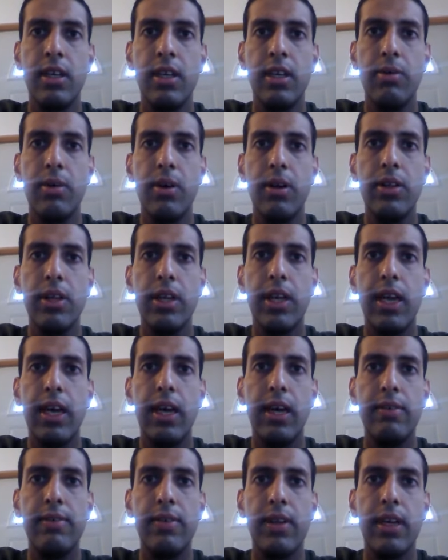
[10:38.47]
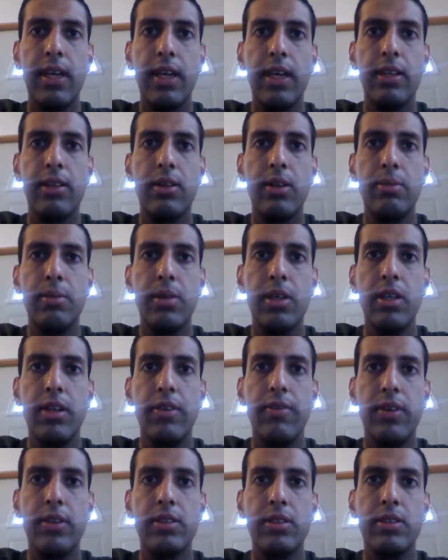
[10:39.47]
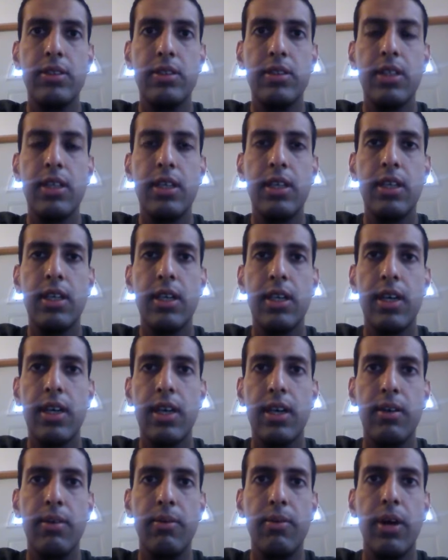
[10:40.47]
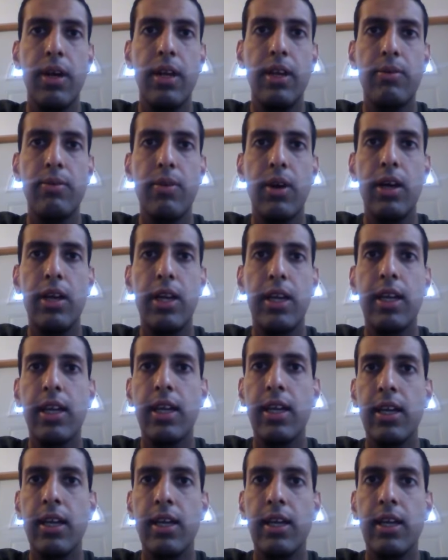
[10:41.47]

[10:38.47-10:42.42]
will only have a thermal efficiency when running